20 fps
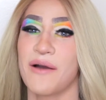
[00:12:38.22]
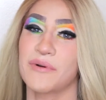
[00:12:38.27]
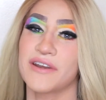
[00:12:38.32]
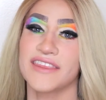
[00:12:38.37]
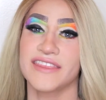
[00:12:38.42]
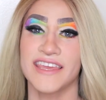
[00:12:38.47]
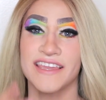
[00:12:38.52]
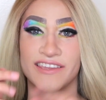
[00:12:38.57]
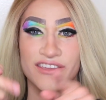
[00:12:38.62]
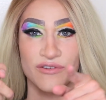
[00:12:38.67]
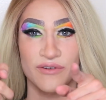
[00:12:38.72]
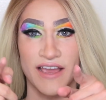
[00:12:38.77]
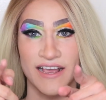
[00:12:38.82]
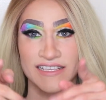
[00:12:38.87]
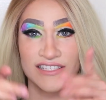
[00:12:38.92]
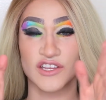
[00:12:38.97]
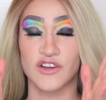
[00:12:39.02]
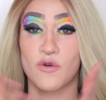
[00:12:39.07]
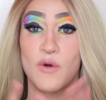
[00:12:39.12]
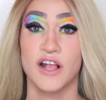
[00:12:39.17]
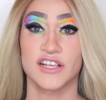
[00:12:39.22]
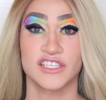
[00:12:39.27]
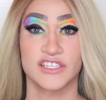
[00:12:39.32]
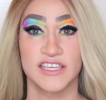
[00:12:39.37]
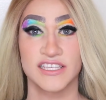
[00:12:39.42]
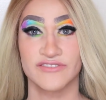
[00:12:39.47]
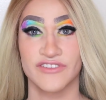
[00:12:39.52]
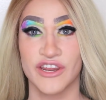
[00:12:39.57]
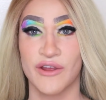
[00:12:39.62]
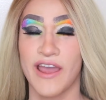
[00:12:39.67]
want to thank you guys for
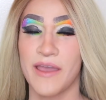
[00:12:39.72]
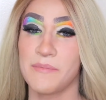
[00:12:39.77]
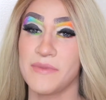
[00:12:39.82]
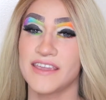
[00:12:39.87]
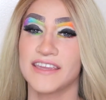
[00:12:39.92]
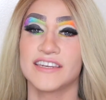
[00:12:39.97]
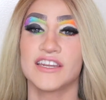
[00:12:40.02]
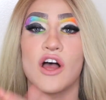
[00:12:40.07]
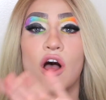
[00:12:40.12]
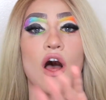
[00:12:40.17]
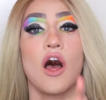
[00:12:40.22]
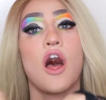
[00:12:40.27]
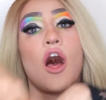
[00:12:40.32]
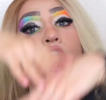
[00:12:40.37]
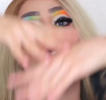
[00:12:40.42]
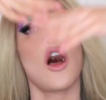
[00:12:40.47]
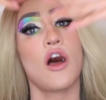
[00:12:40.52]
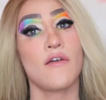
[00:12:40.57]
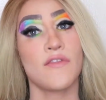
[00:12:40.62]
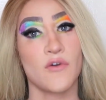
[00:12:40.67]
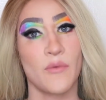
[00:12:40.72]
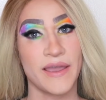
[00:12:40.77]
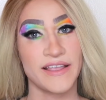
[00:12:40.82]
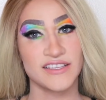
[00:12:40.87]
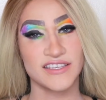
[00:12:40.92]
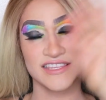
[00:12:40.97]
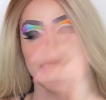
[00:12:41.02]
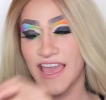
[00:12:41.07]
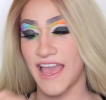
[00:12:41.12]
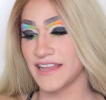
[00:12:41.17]
watching this video and making it all the way
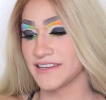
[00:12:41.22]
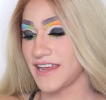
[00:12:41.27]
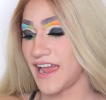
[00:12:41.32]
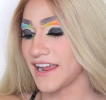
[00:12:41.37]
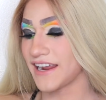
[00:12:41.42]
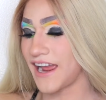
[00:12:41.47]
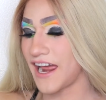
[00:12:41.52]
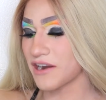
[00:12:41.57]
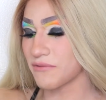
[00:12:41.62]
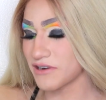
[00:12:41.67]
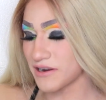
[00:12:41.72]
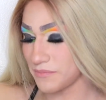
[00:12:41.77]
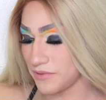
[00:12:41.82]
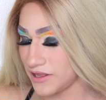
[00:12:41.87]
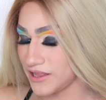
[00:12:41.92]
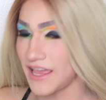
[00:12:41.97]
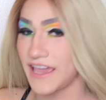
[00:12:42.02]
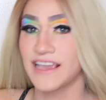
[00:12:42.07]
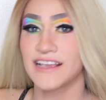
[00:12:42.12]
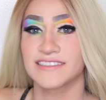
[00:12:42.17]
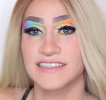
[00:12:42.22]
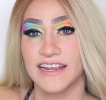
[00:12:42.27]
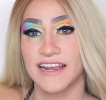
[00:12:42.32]
to the end. I kind of want to play because I